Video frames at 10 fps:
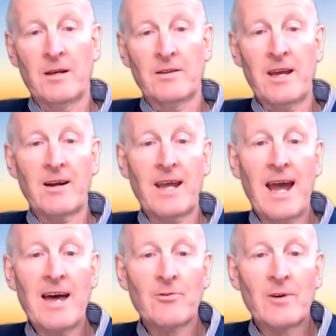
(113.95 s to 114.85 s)
They are
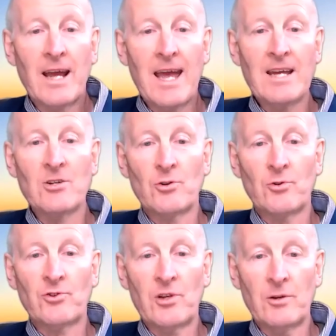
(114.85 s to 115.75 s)
gathering
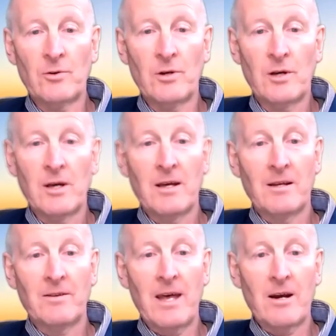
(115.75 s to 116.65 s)
angels too.
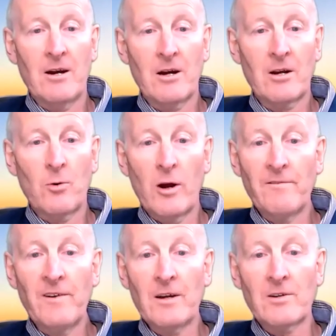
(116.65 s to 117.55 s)
They are quite
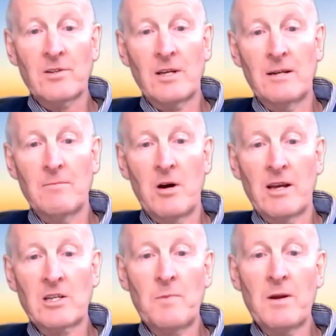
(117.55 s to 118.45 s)
fierce and, in my
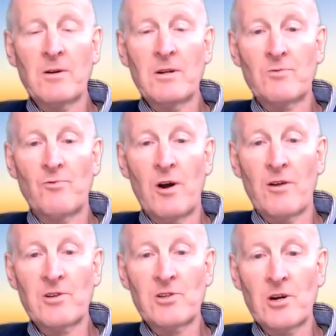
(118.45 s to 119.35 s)
experience,
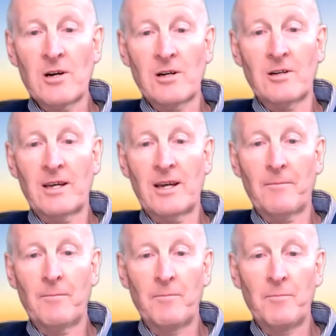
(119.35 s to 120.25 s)
rather stern looking,
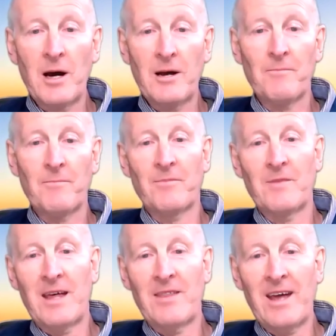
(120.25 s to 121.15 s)
but
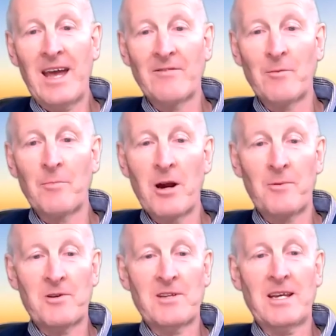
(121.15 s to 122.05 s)
they have a
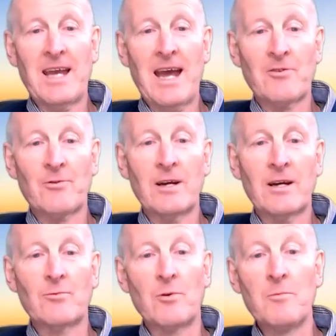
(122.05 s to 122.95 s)
purpose in gathering
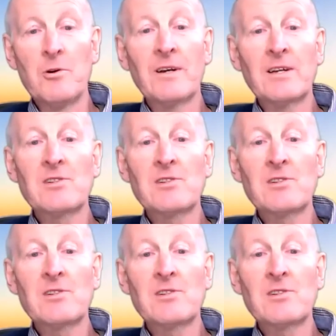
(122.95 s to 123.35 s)
and removing